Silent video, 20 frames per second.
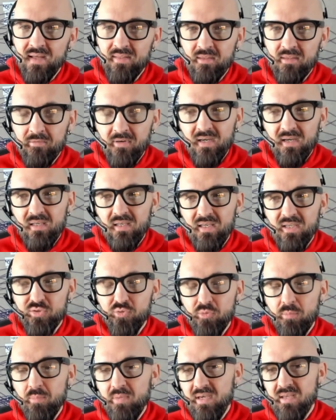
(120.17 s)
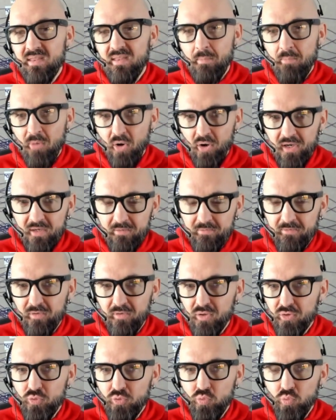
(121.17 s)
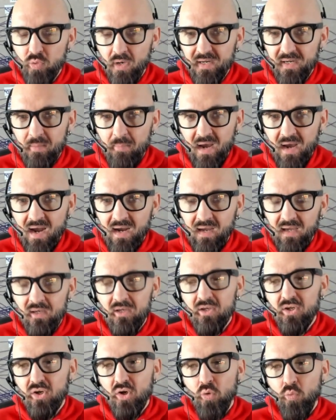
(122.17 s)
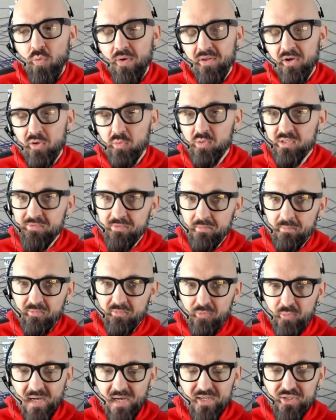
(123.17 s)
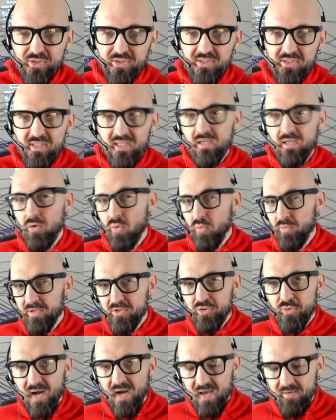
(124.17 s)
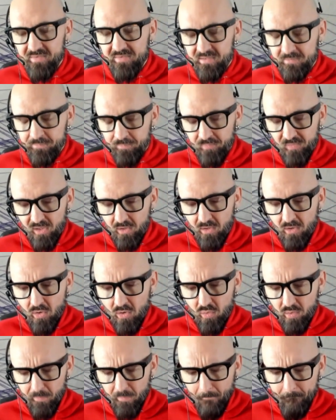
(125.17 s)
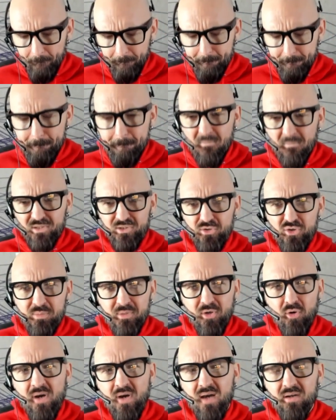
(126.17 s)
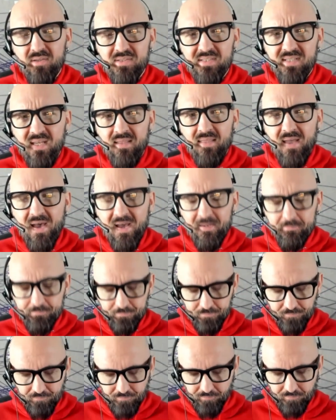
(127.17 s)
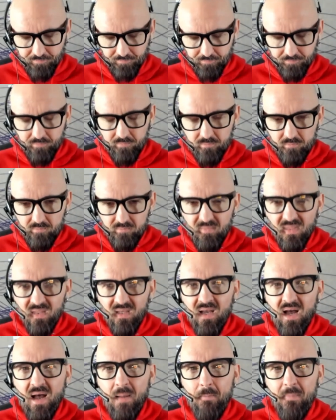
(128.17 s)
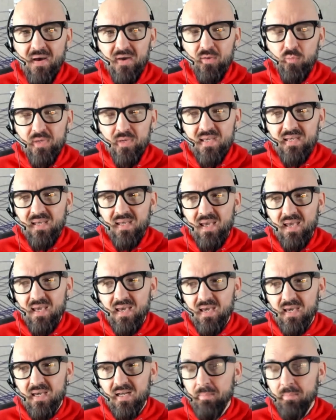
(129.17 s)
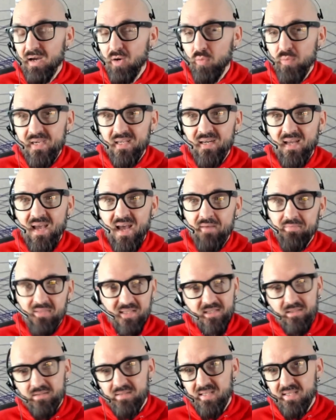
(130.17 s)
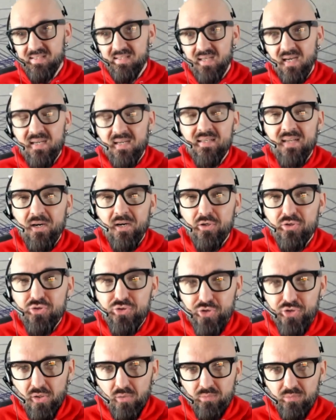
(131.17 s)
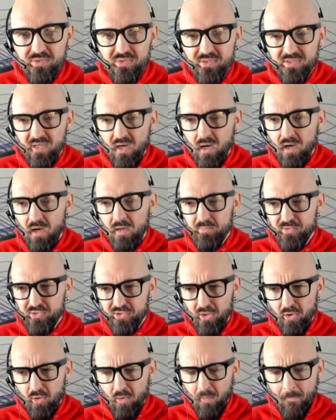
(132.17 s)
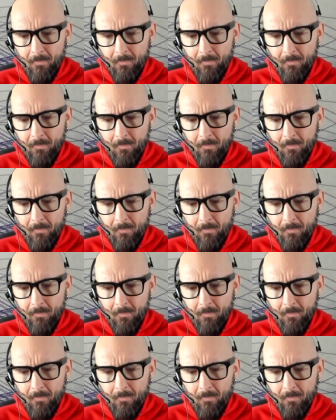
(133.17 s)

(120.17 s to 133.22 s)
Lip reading: the Vikings would be in the market for a new running back, whether it was from free agency or the draft. O'Connell said that Combine week, and about a week and a half later, they signed Aaron Jones. So